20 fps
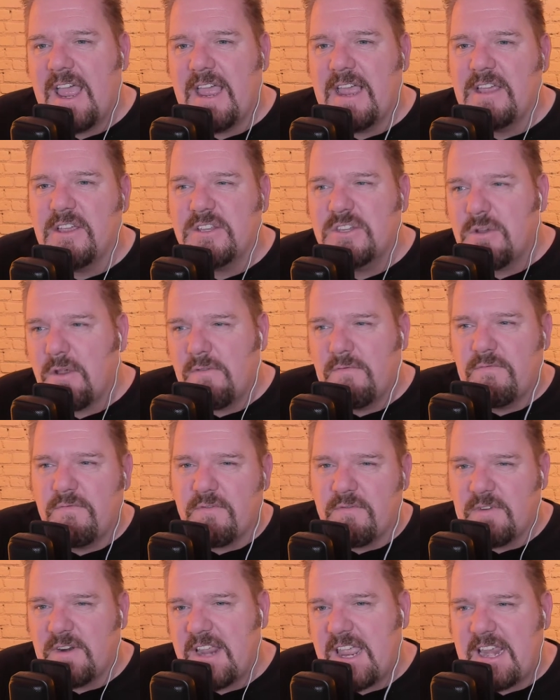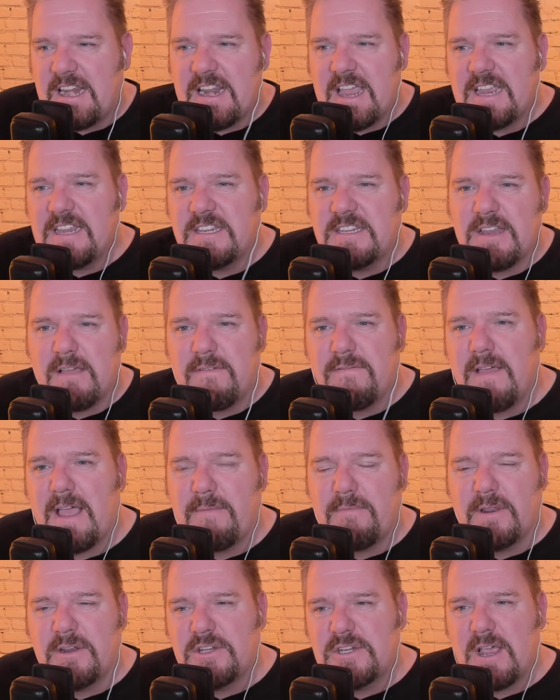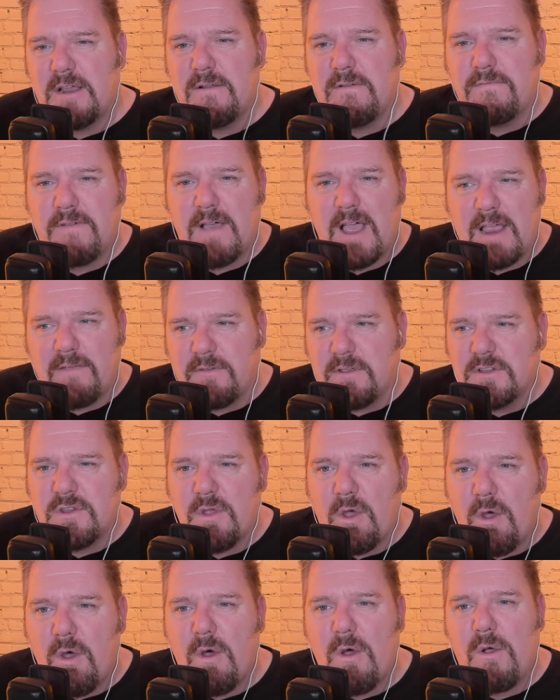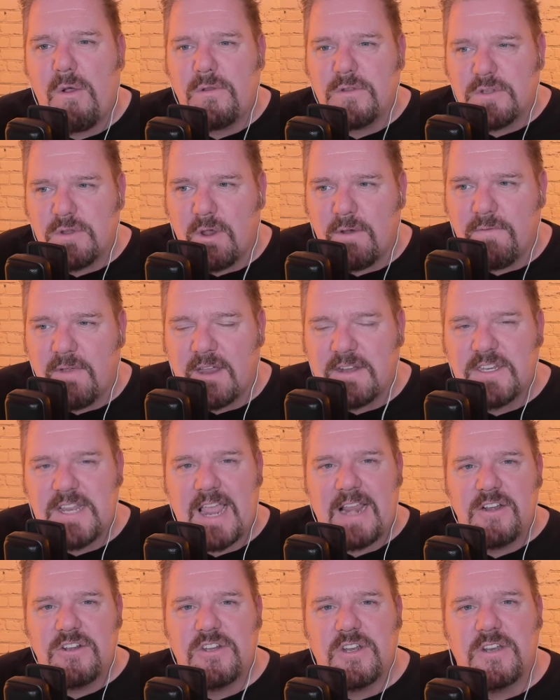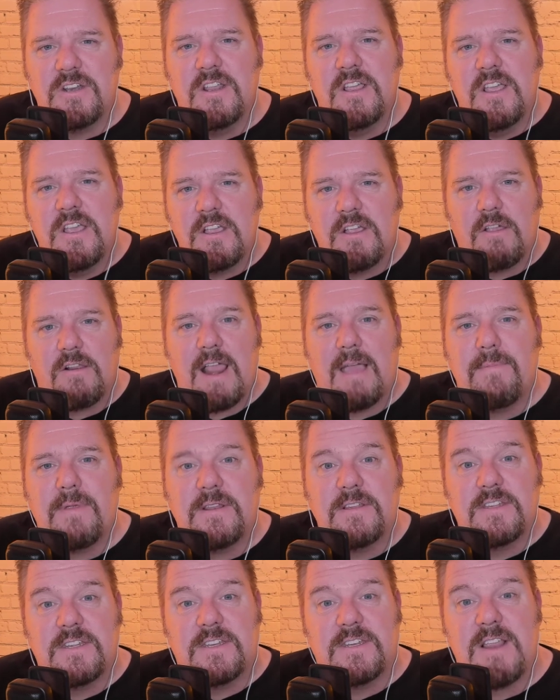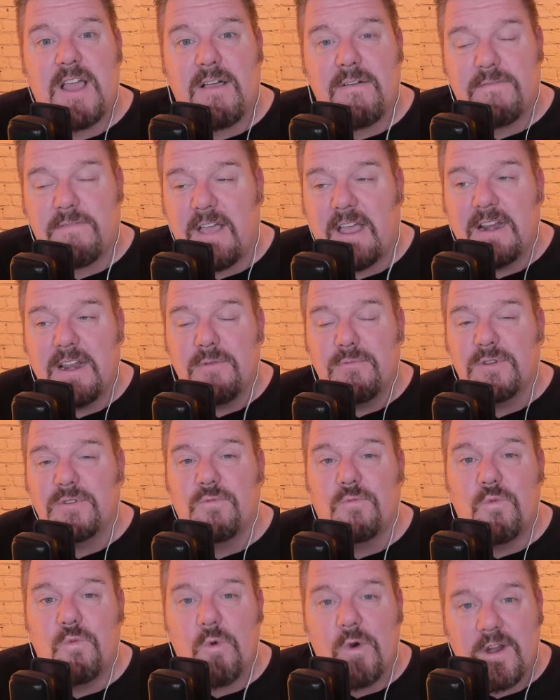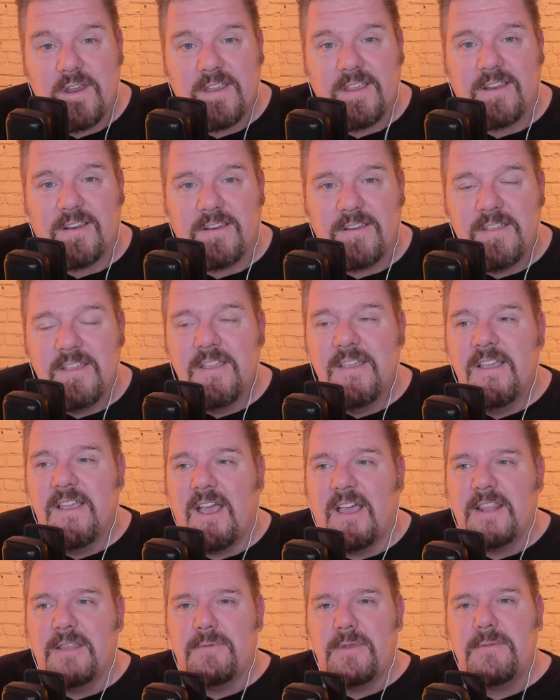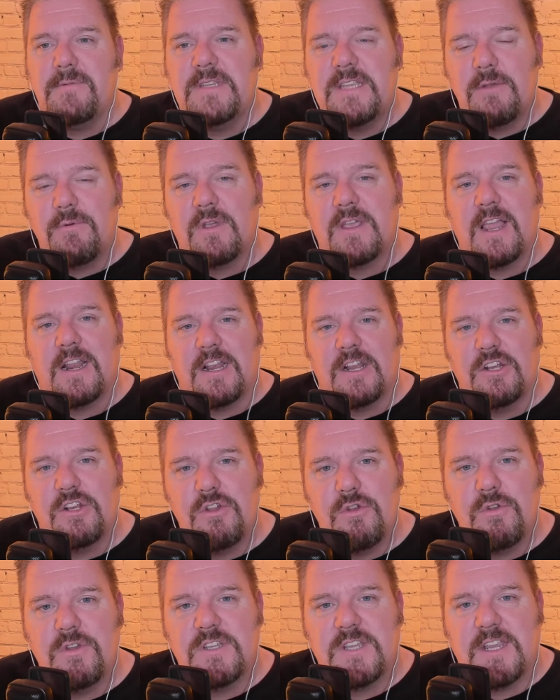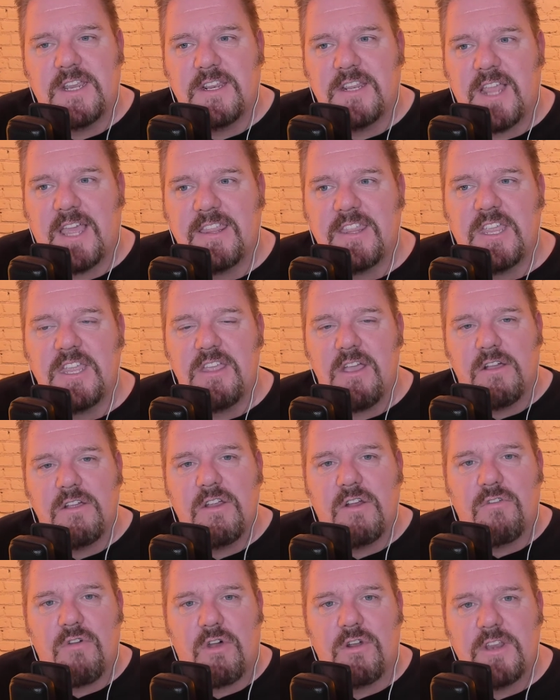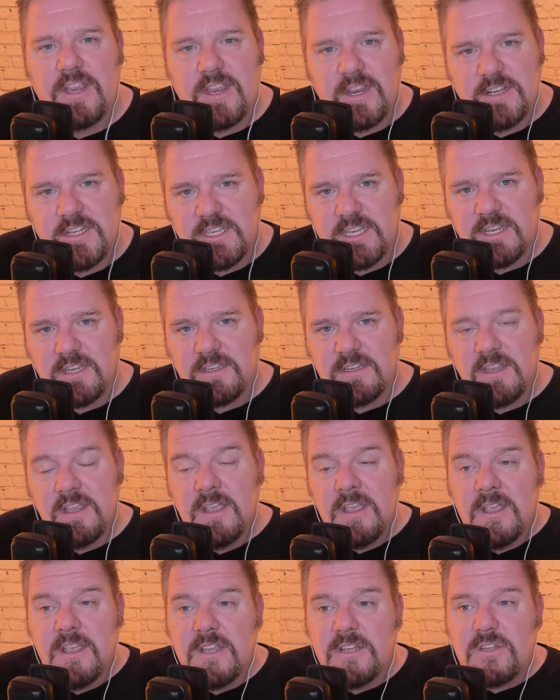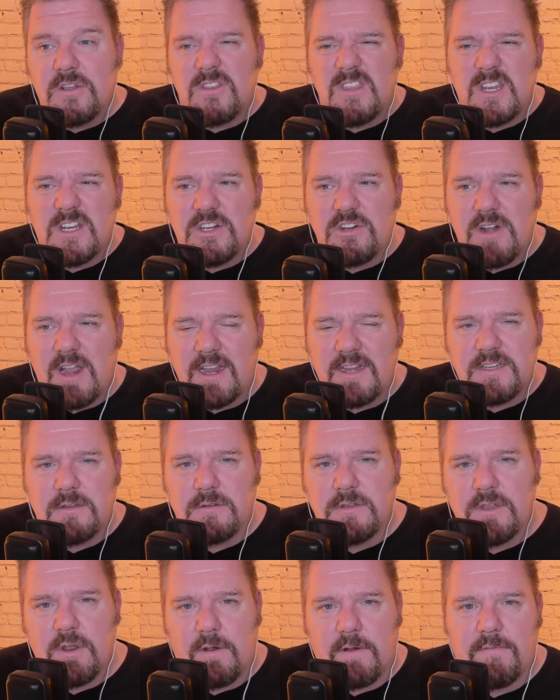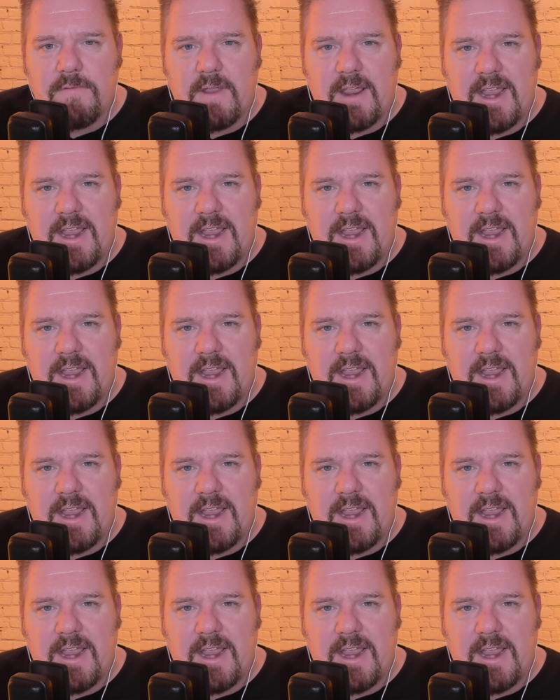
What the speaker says: sort of late night stuff happening on Channel 5. It was all sort of attention grabbing stuff, and it was working. And the BBC were kind of losing like the younger audiences. So they tried to sort of